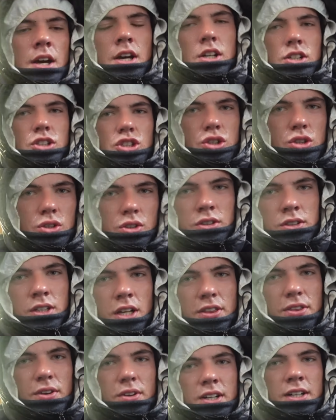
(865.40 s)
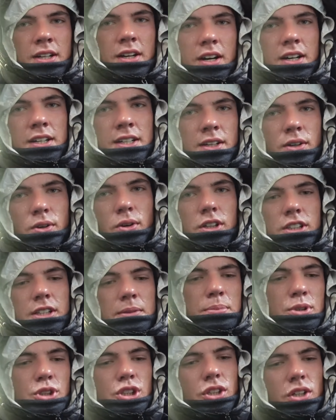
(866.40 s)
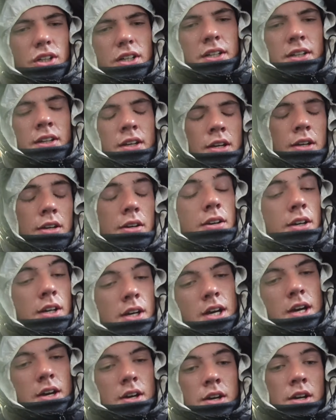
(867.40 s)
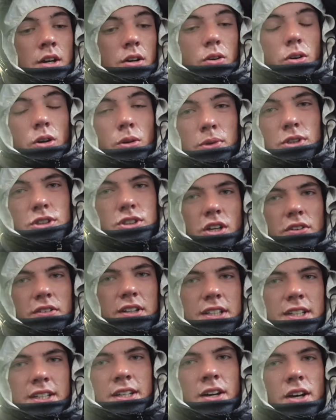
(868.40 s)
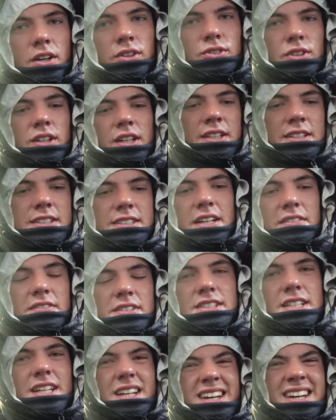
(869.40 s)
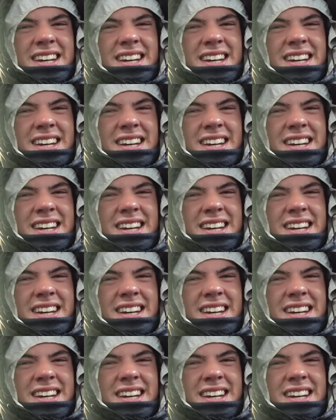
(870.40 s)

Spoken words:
soon 39 in core temperature and almost 170